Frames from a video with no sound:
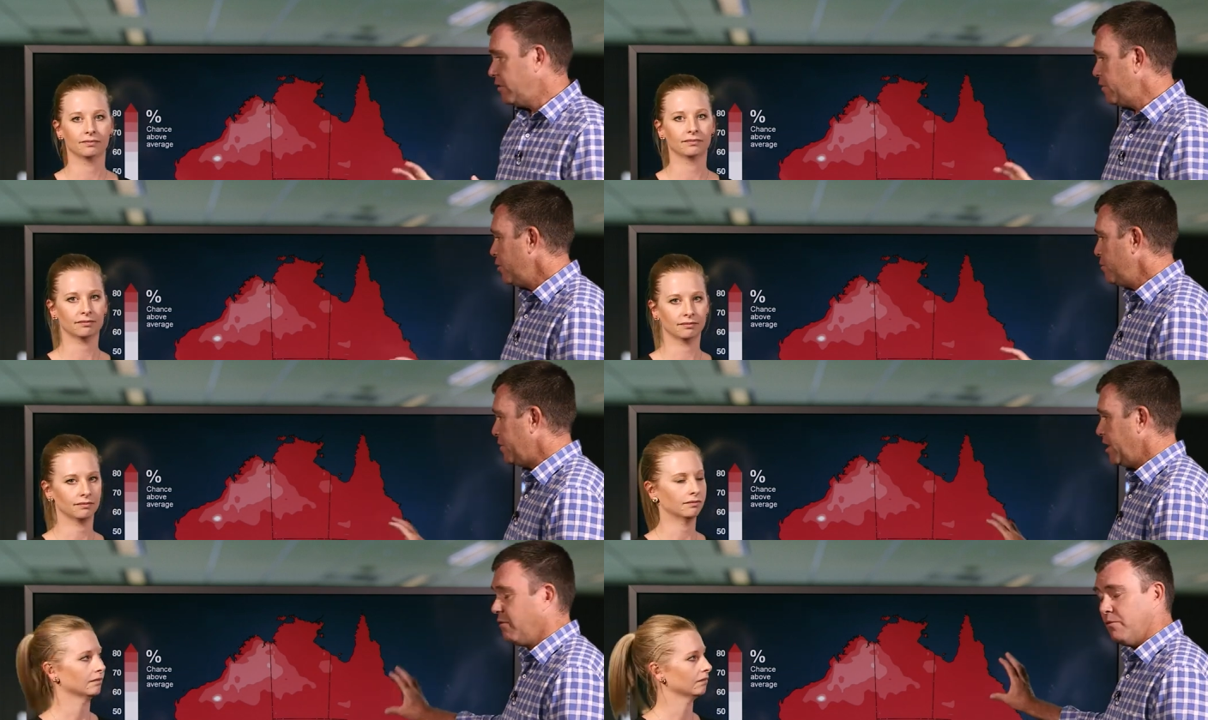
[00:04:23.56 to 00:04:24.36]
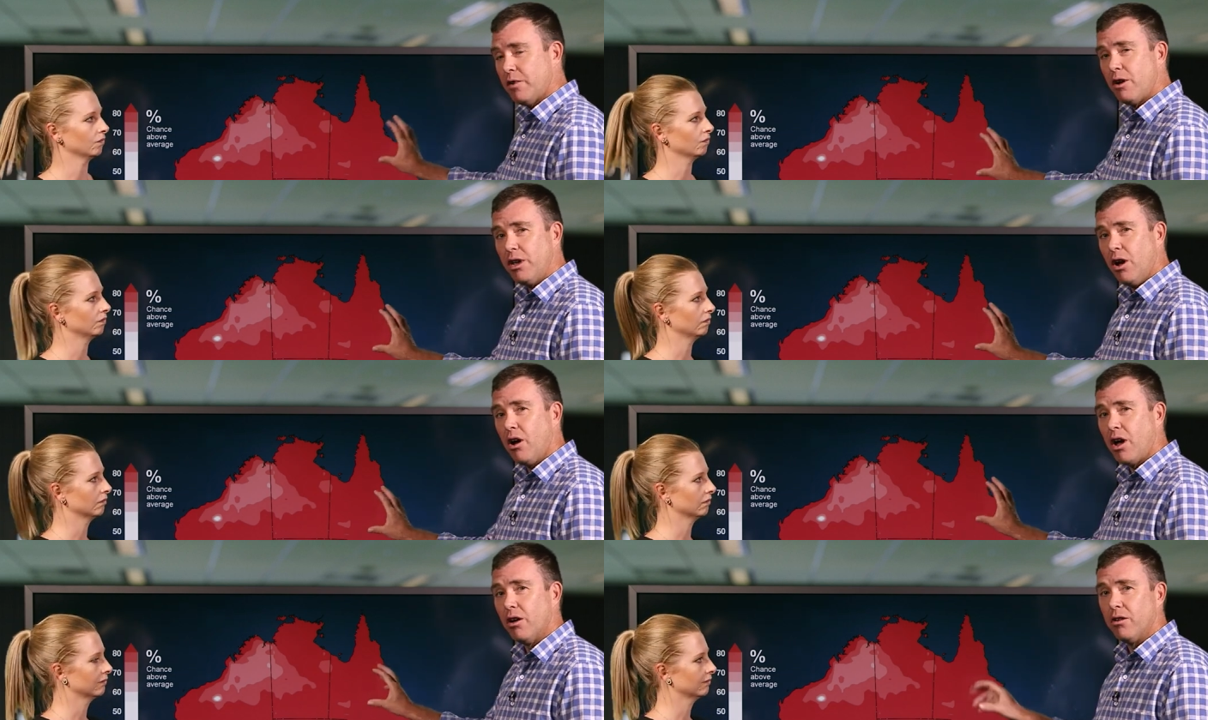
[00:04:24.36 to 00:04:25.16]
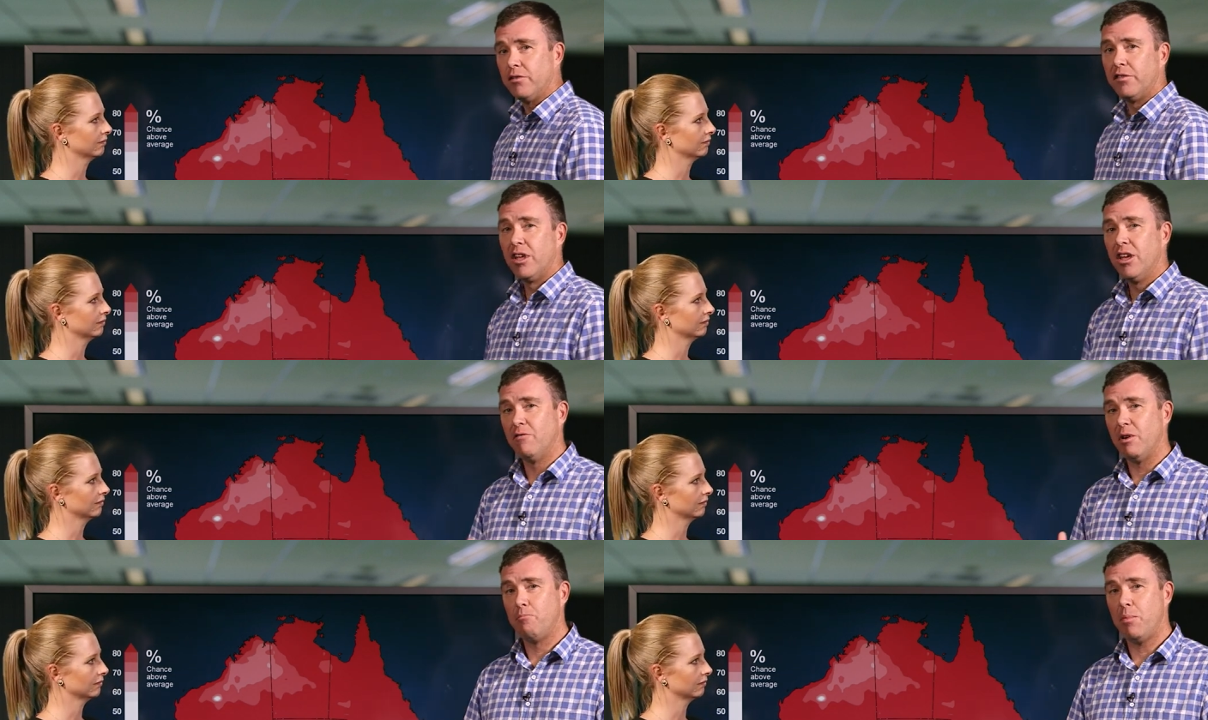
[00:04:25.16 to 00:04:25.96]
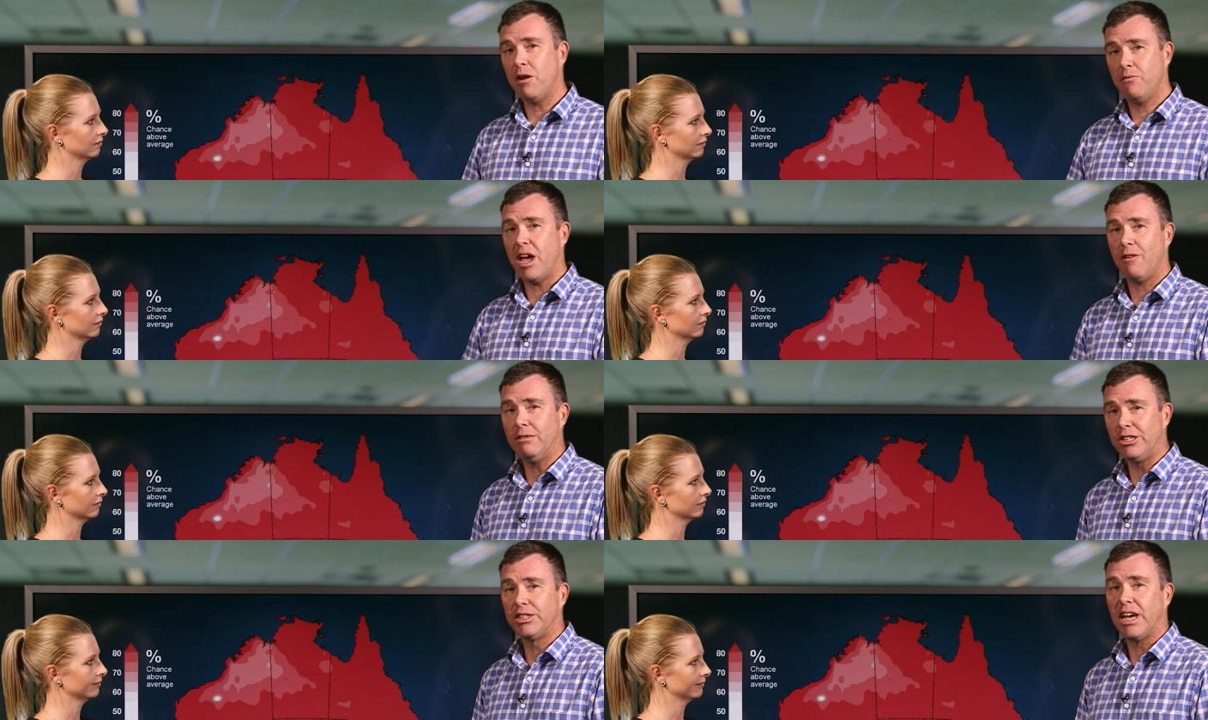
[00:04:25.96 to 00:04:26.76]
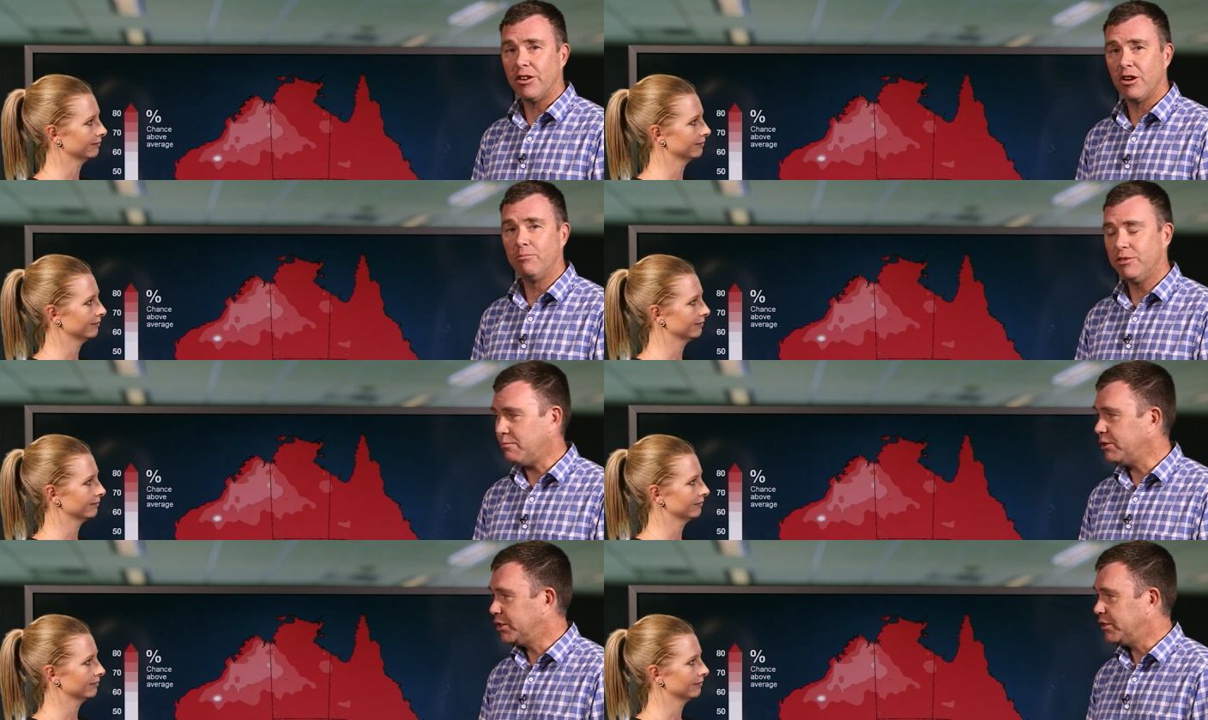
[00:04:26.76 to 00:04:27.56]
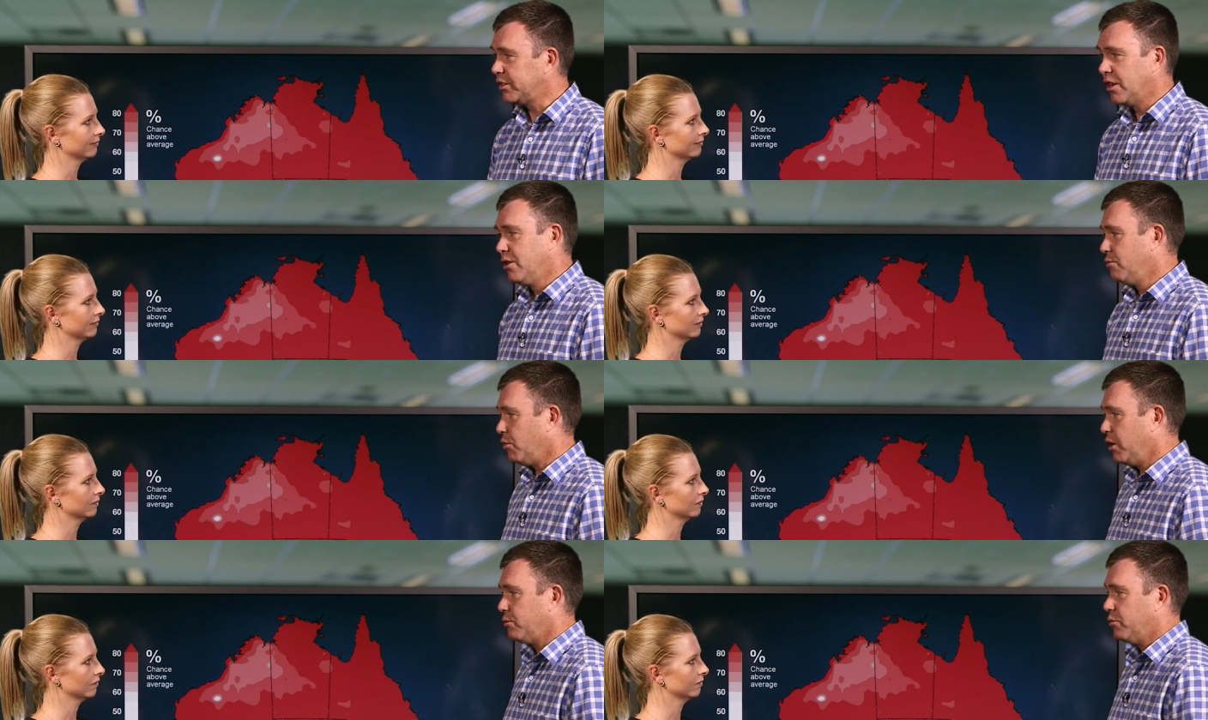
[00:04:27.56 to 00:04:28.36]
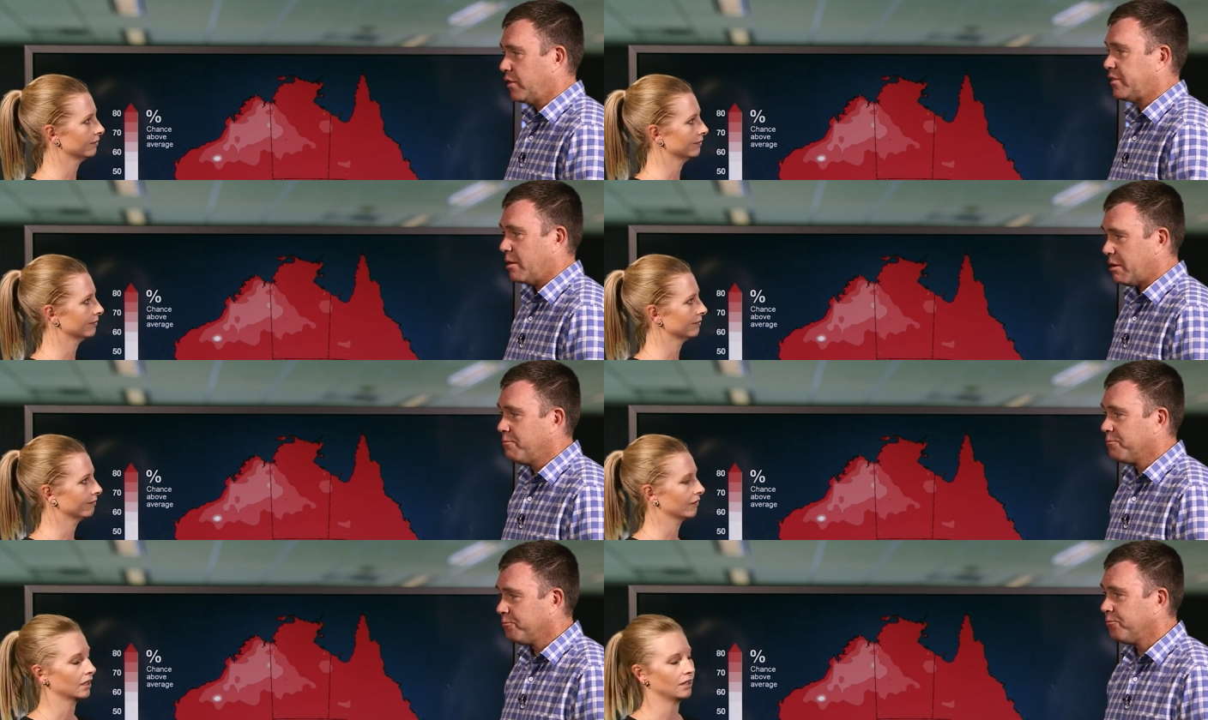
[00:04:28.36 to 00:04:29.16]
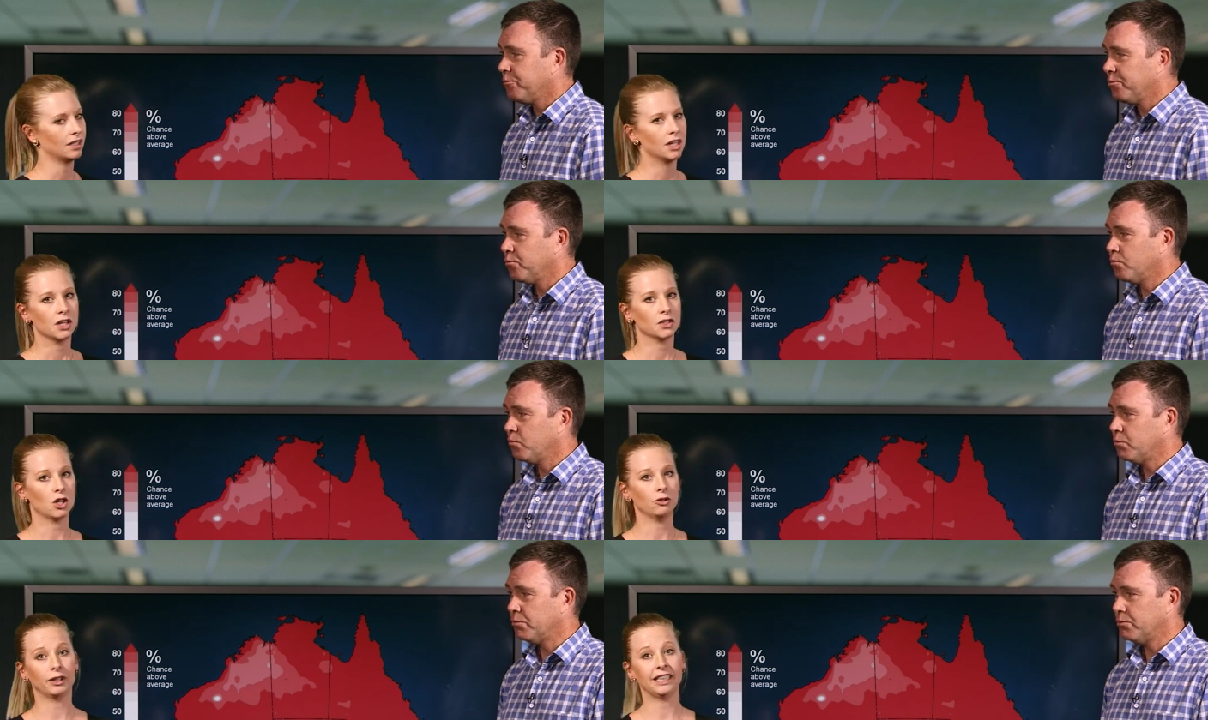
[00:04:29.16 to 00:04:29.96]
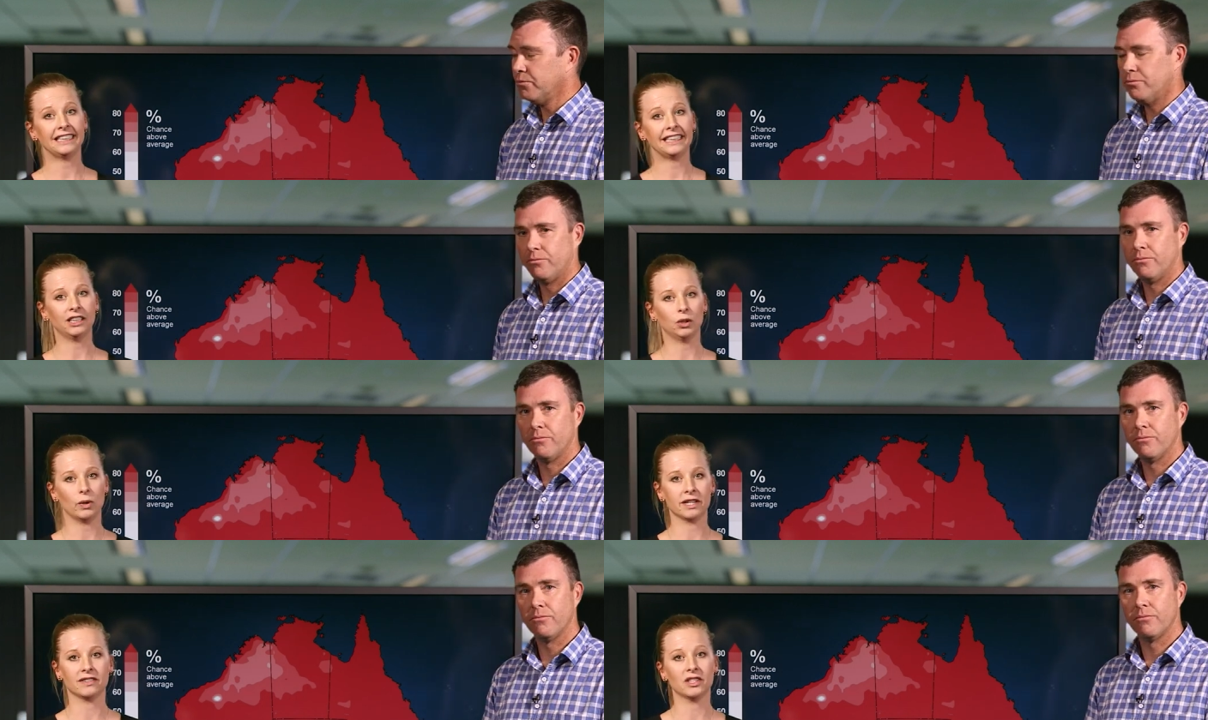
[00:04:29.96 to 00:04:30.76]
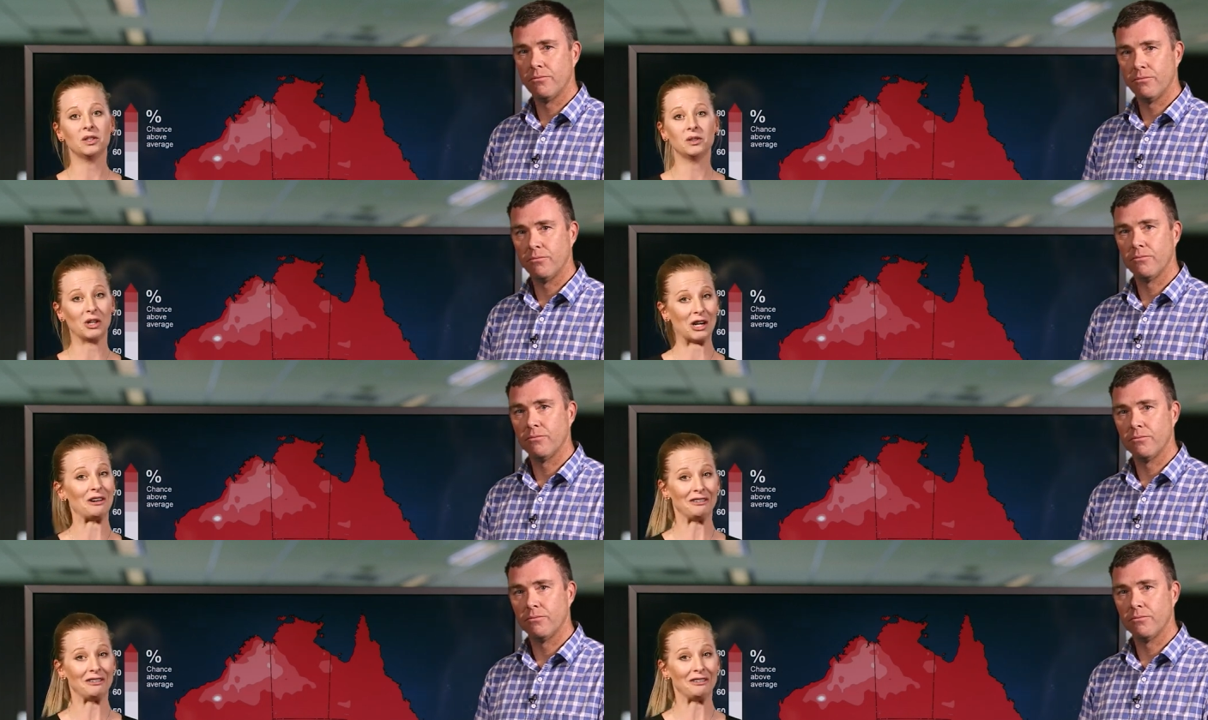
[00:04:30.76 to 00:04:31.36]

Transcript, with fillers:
Speaker 1: and certainly we're seeing very high odds of above average daytime temperatures right through the summer.
Speaker 2: So really, we've still got